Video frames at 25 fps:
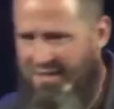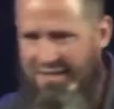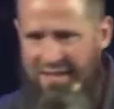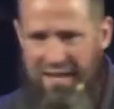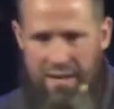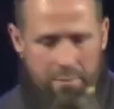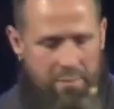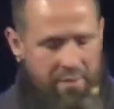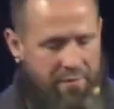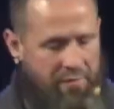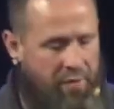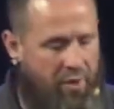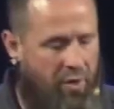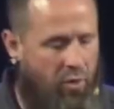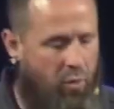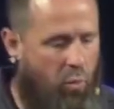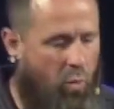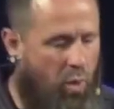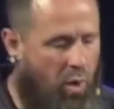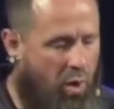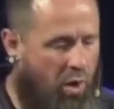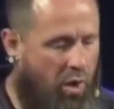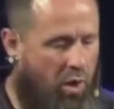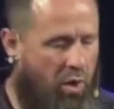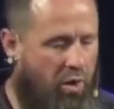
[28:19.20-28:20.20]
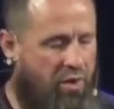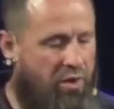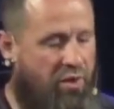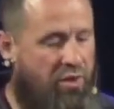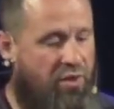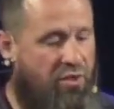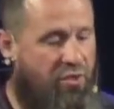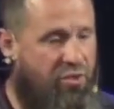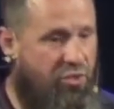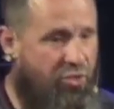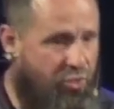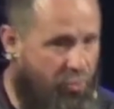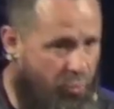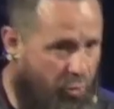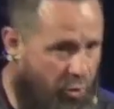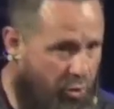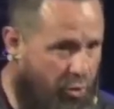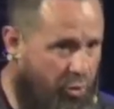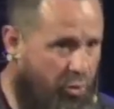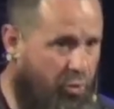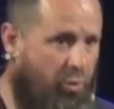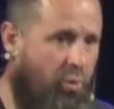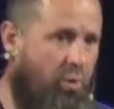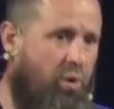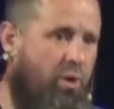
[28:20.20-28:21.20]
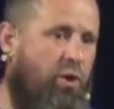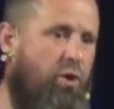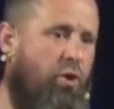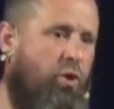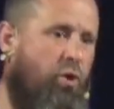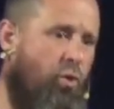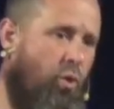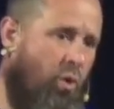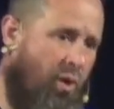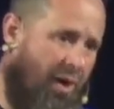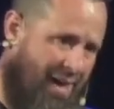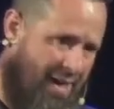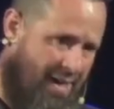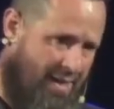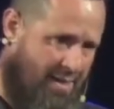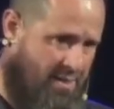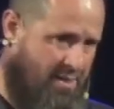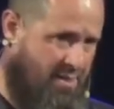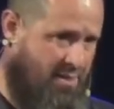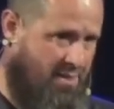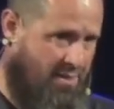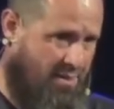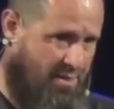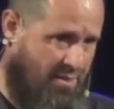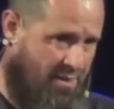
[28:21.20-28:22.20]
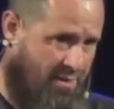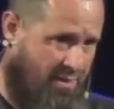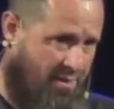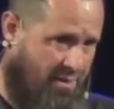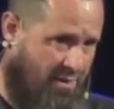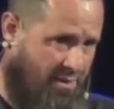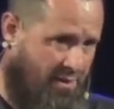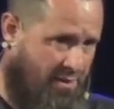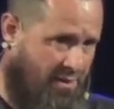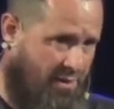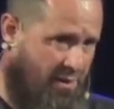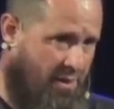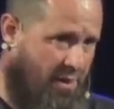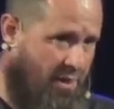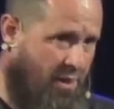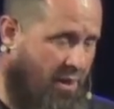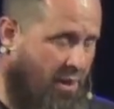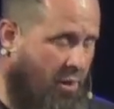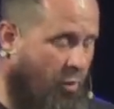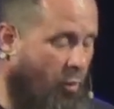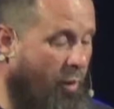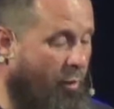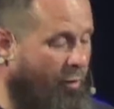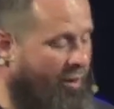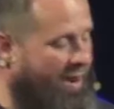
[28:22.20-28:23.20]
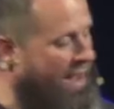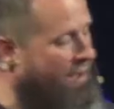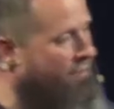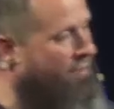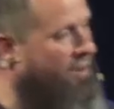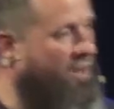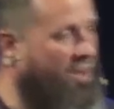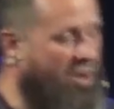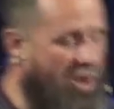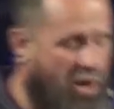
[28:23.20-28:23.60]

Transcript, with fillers: the next step of their walk through grace. We